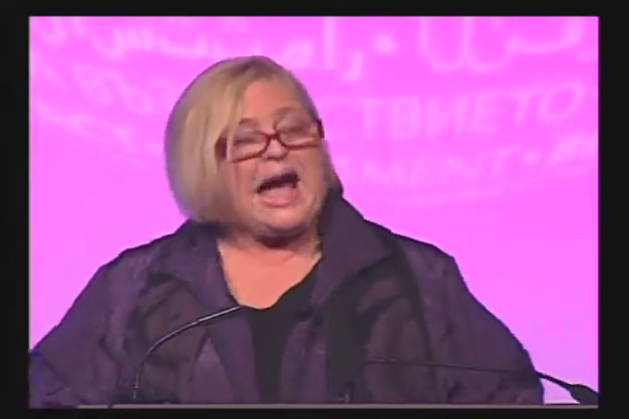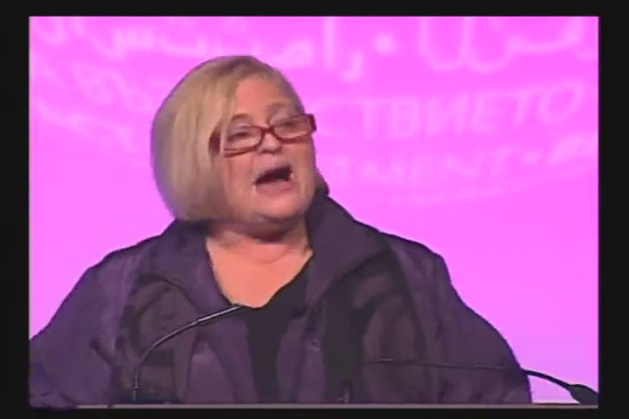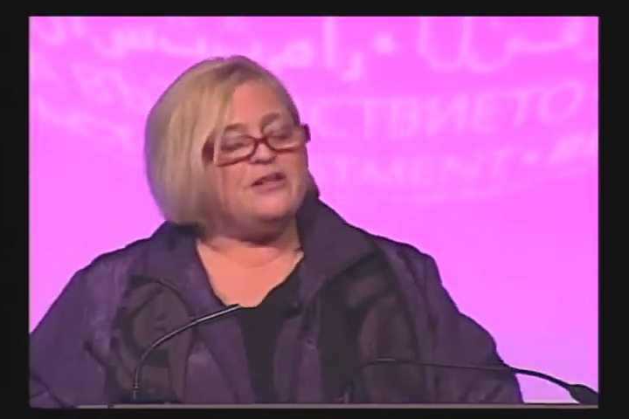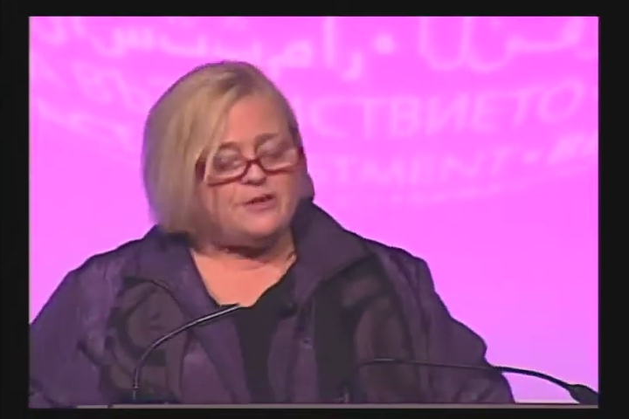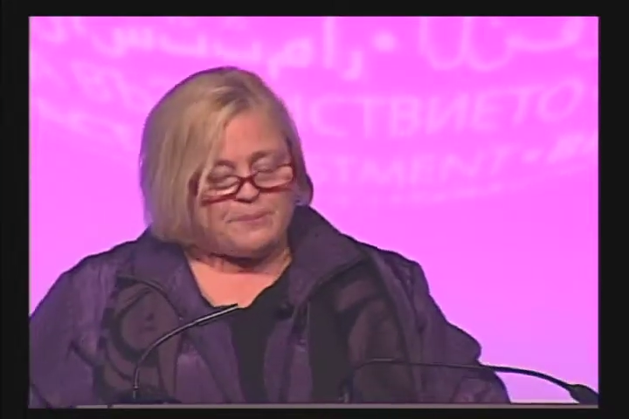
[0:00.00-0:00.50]

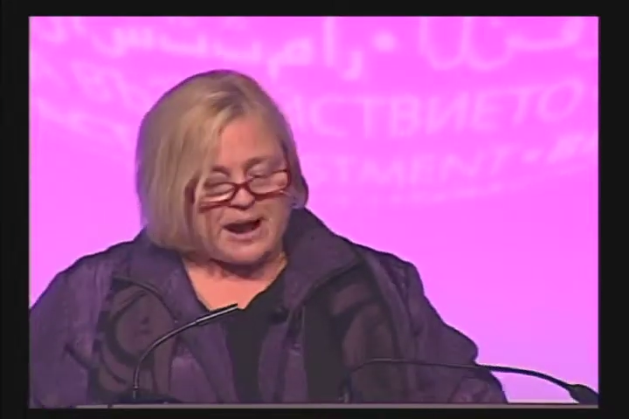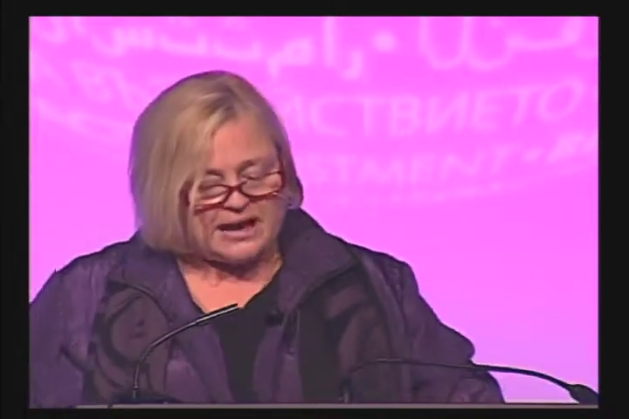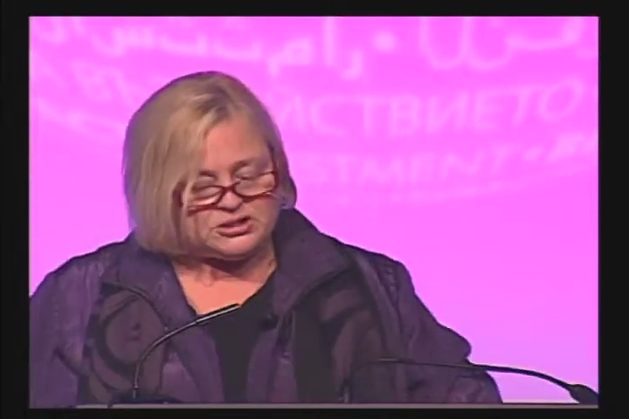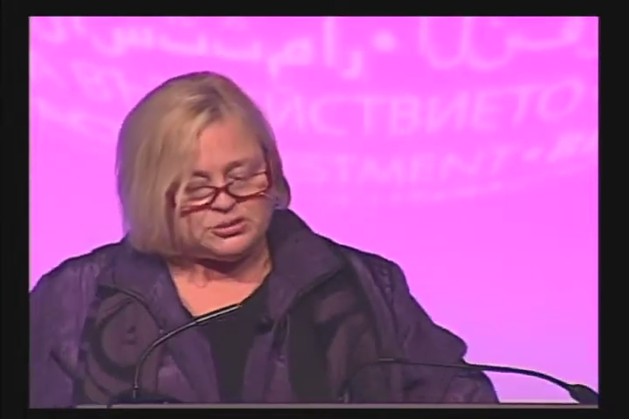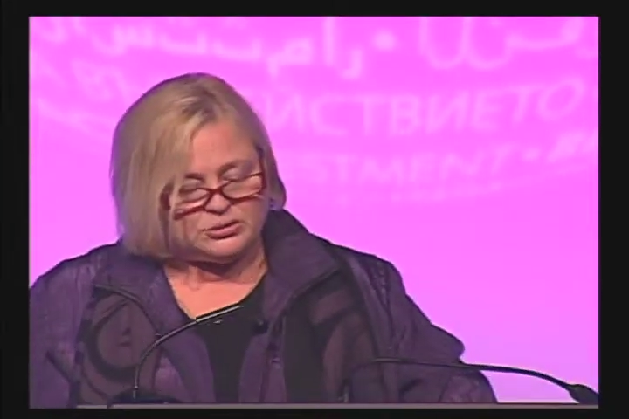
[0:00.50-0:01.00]
Out of the
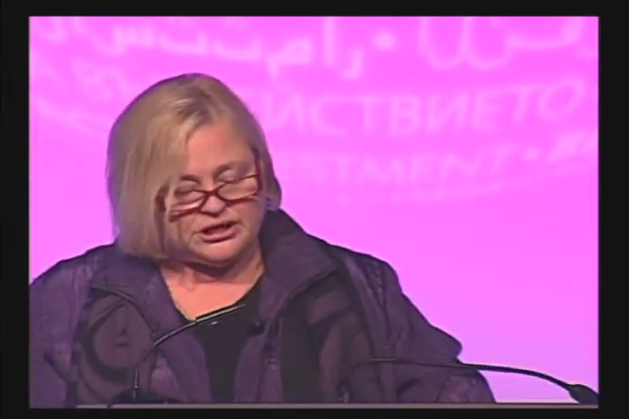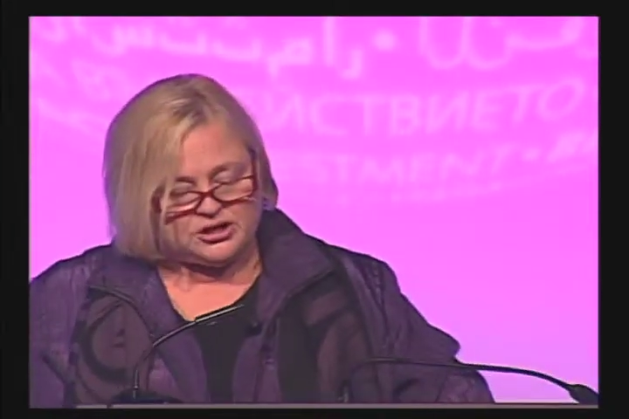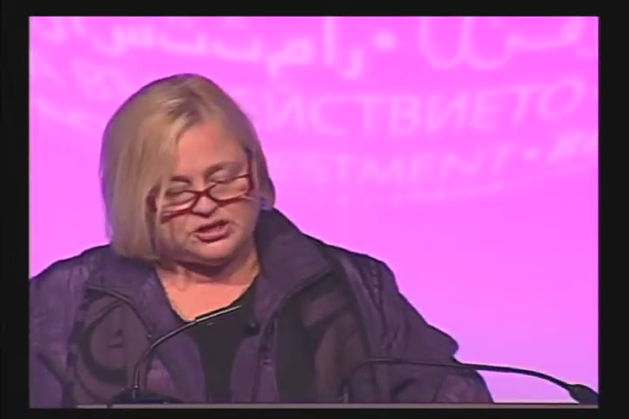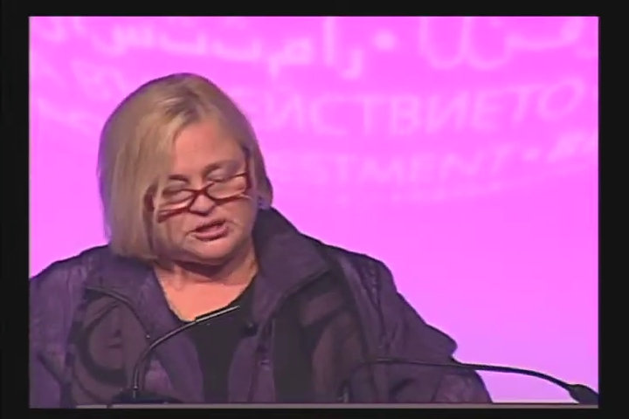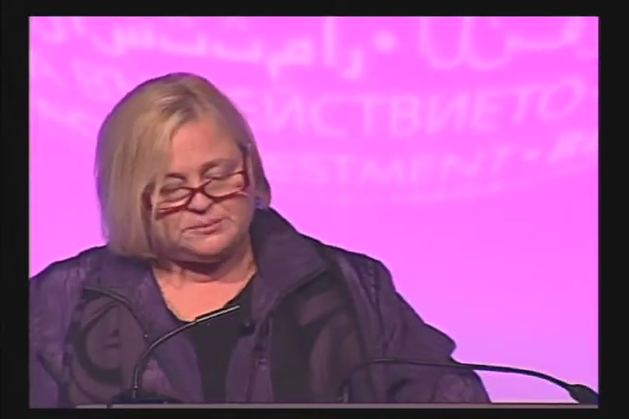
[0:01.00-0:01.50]
box through
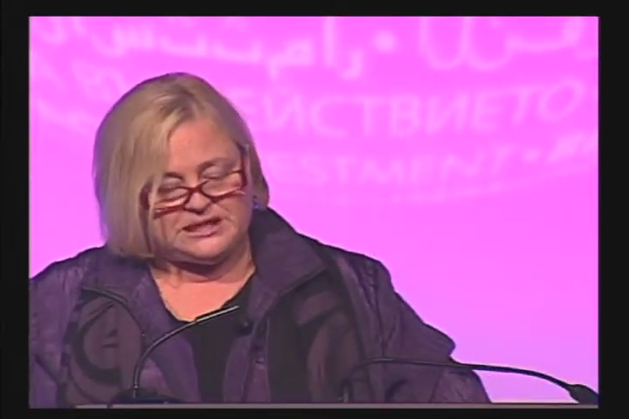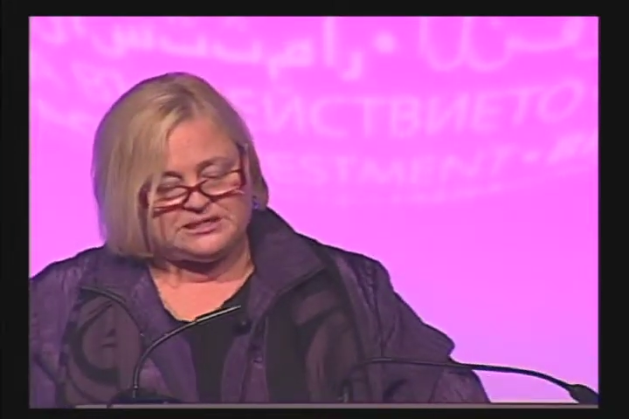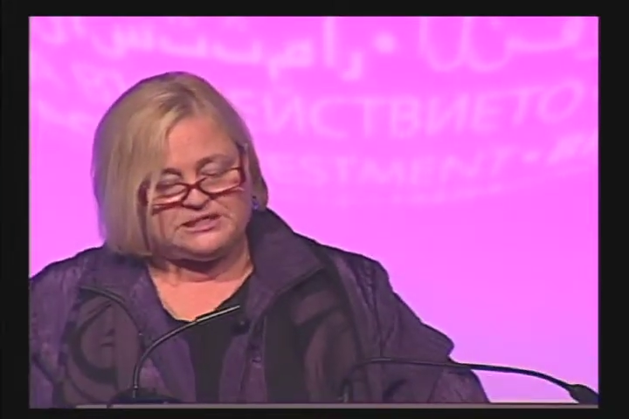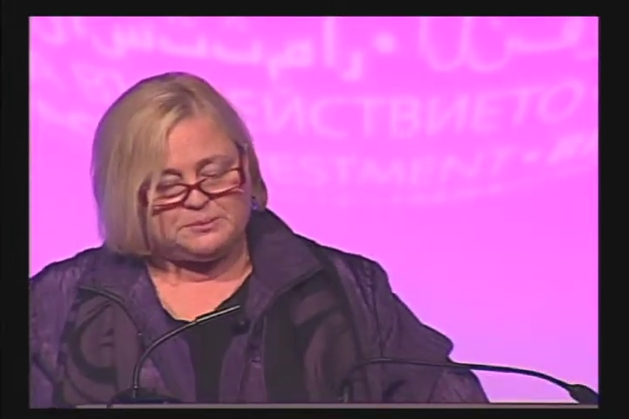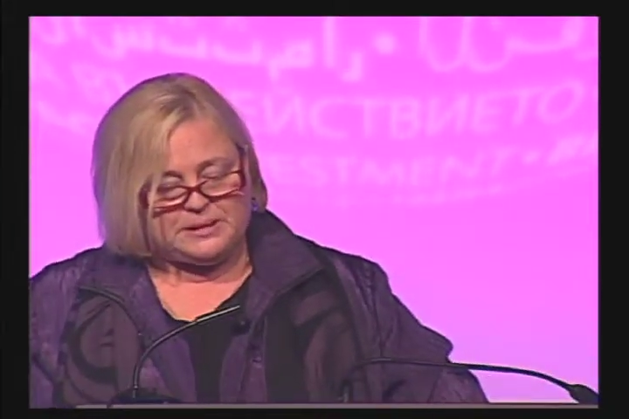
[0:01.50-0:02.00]
leadership
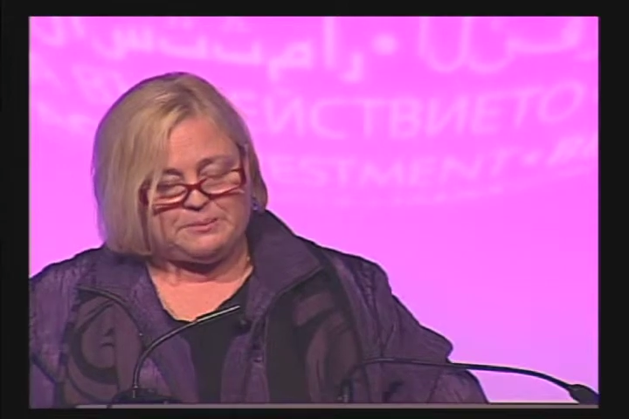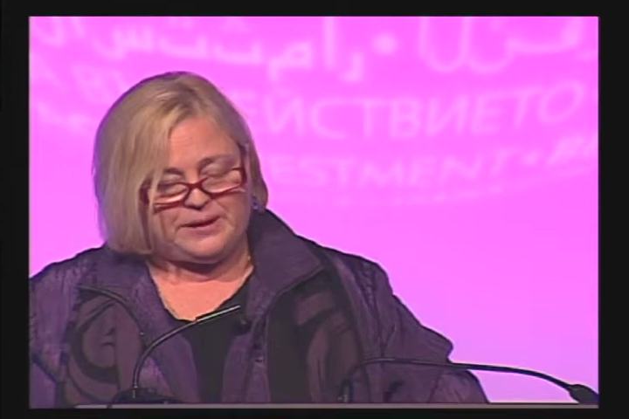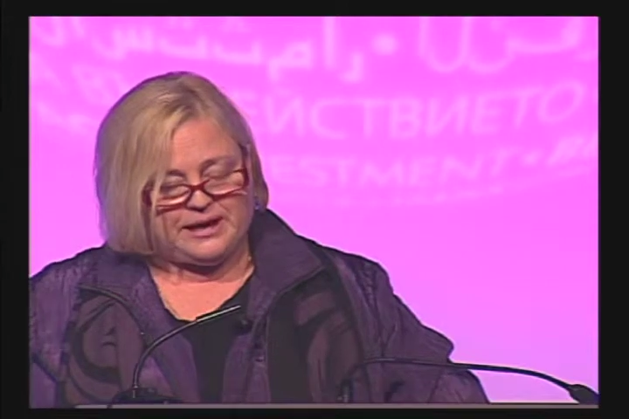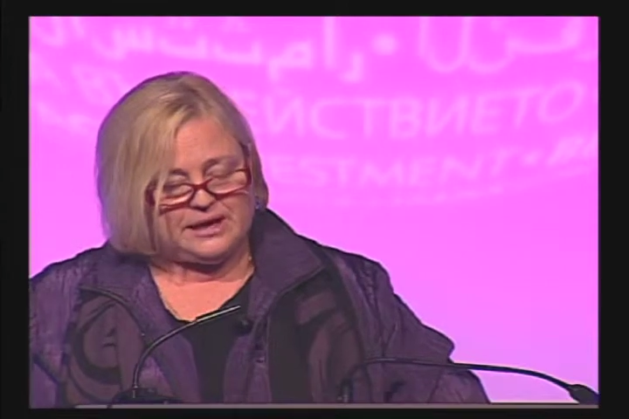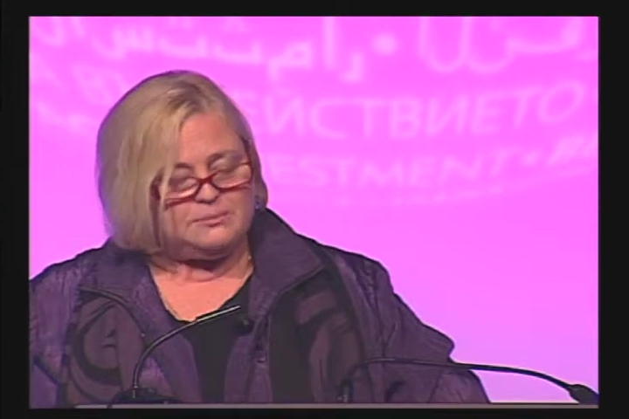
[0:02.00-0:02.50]
needs to be
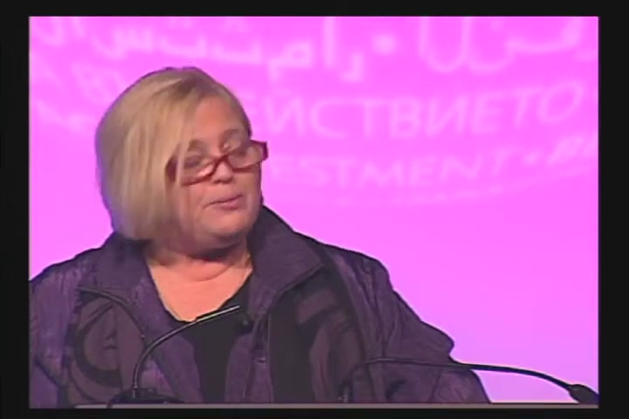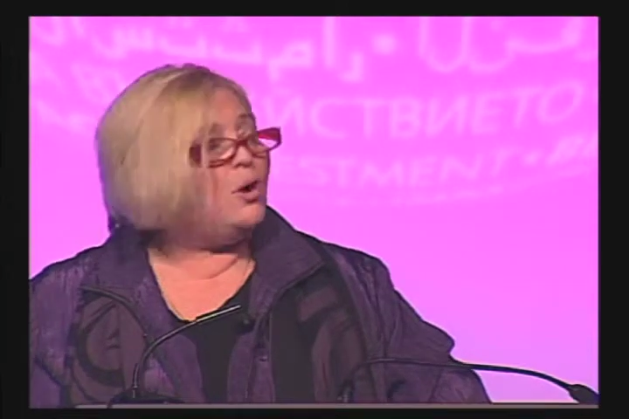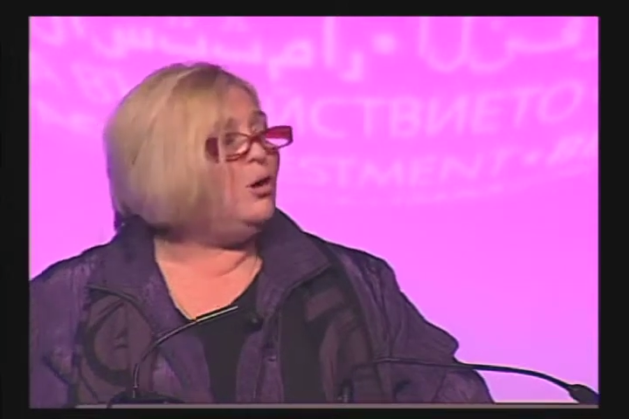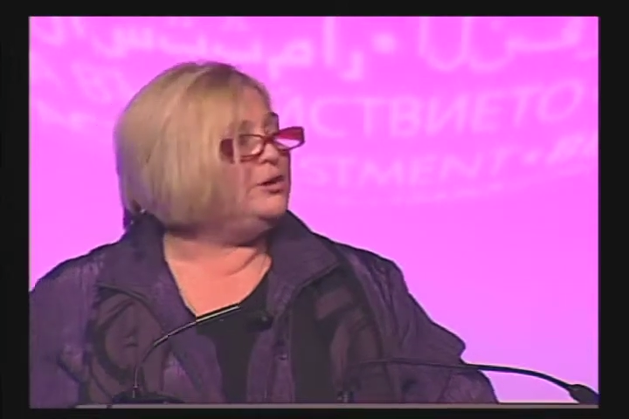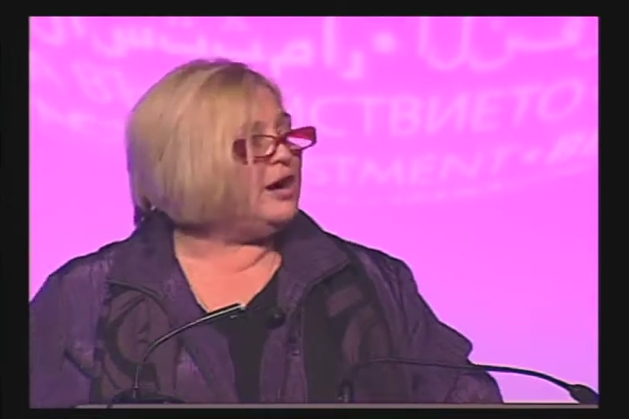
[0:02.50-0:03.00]
big and bold.